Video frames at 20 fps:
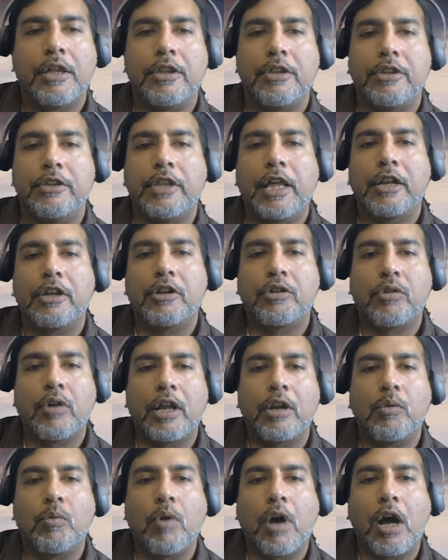Then
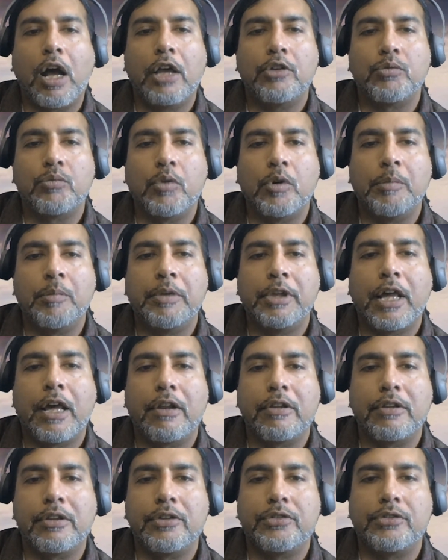cried a wise woman out
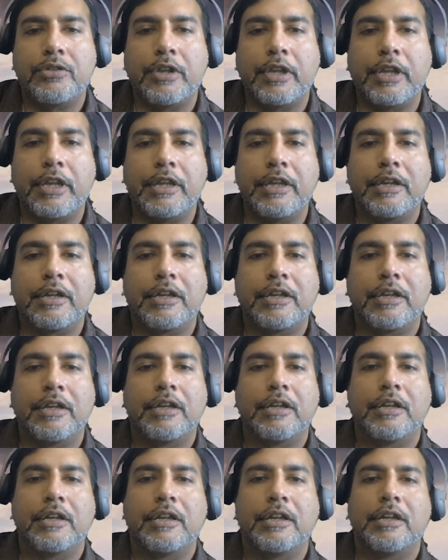of the city,
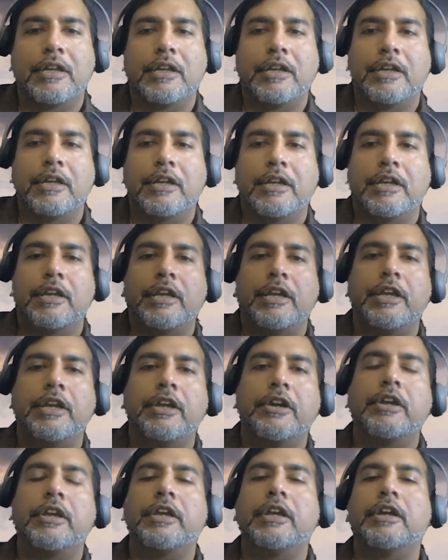
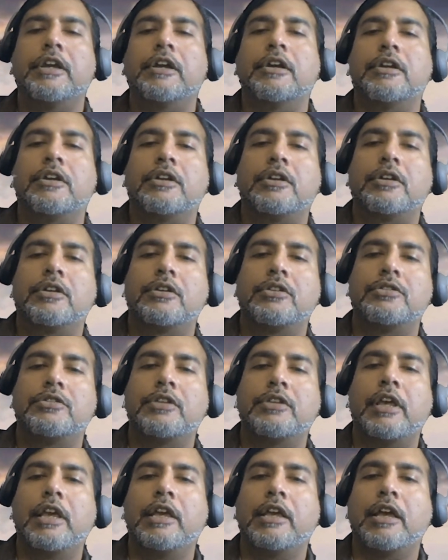"Hear, hear,
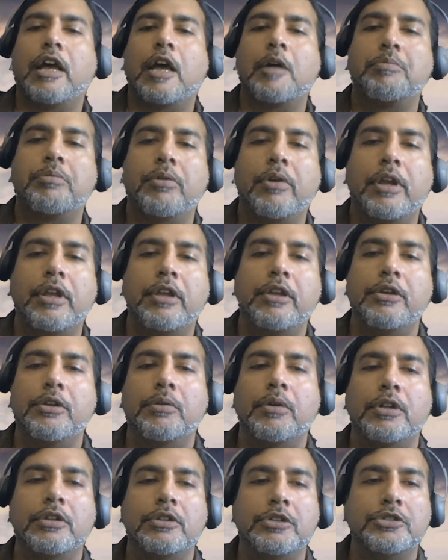say, I pray
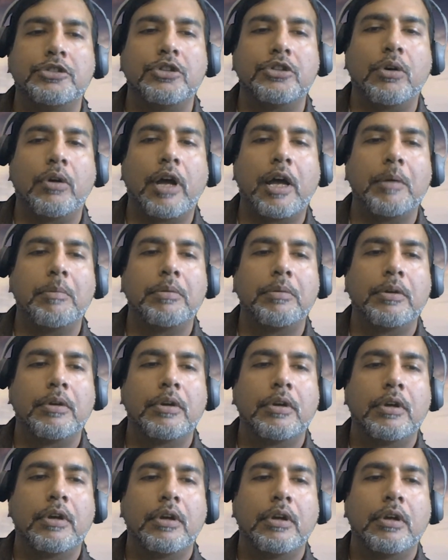you, unto Joab,
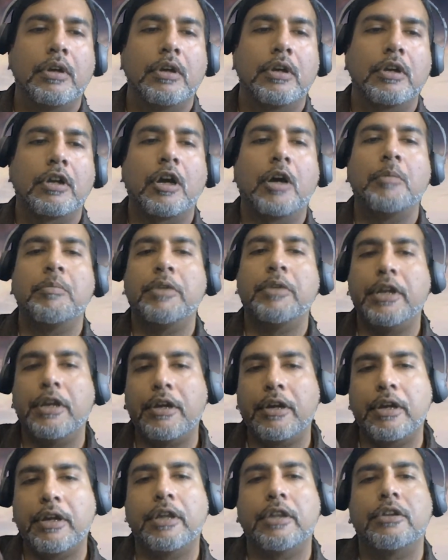come
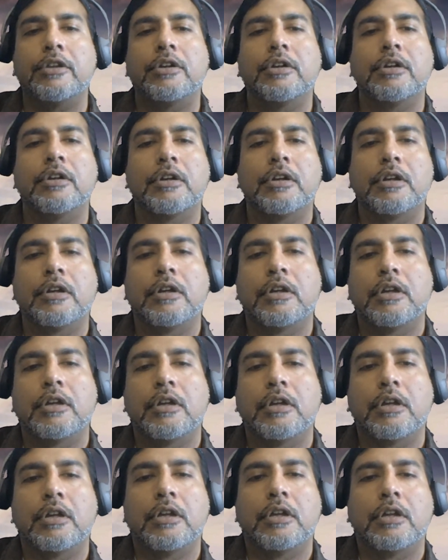near hither,
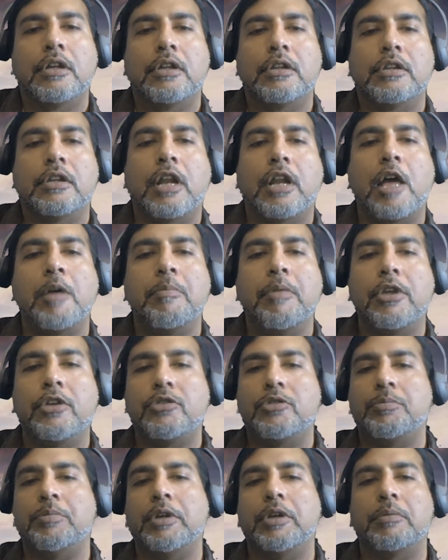that I may
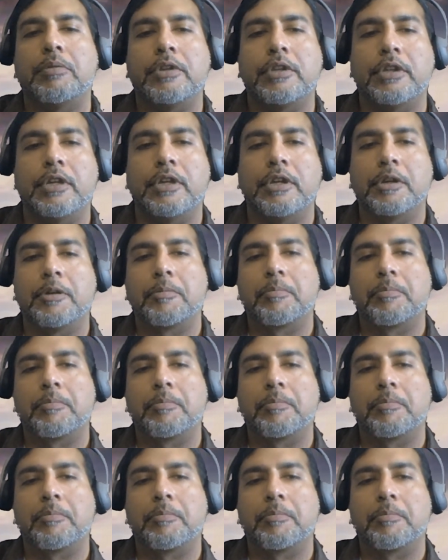speak with thee."